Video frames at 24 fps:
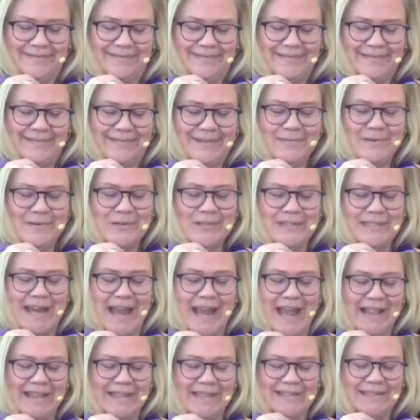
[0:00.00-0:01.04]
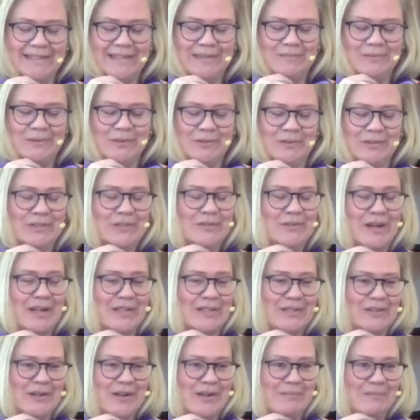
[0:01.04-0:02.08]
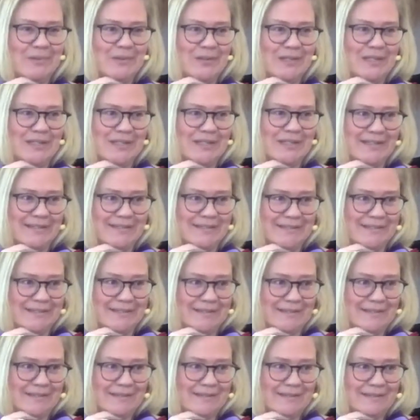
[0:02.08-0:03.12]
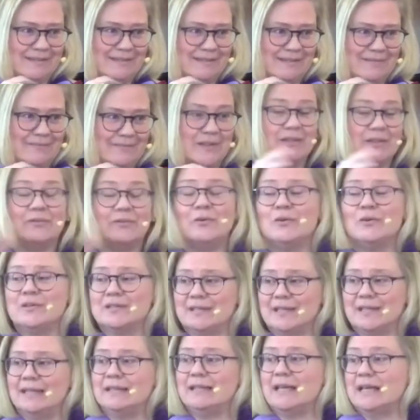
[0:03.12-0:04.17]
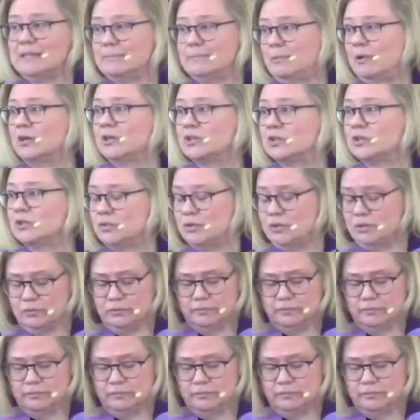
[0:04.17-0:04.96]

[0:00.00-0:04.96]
the most talented music director and musicians. Well, of course, that last part is true.